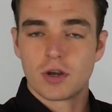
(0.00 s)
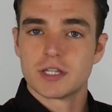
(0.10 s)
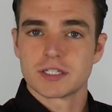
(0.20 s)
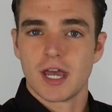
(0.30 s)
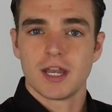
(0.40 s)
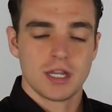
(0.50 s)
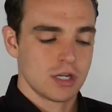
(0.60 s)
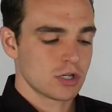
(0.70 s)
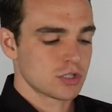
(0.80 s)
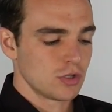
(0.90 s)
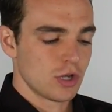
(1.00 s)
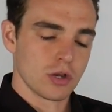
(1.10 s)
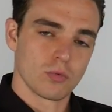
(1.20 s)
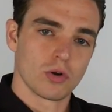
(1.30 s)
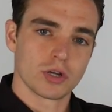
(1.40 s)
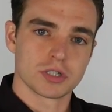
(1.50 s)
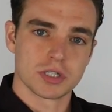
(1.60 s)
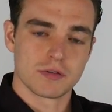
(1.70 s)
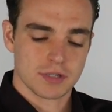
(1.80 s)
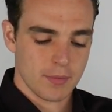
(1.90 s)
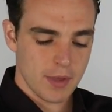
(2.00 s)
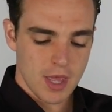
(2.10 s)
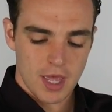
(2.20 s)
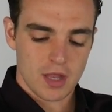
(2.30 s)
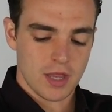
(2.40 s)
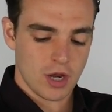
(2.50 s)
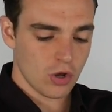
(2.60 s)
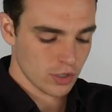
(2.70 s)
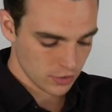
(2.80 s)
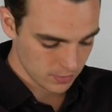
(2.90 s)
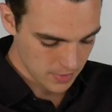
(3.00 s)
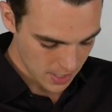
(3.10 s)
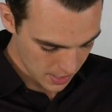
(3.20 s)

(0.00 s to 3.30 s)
on the side here so you can roll your sleeves up and then hook them,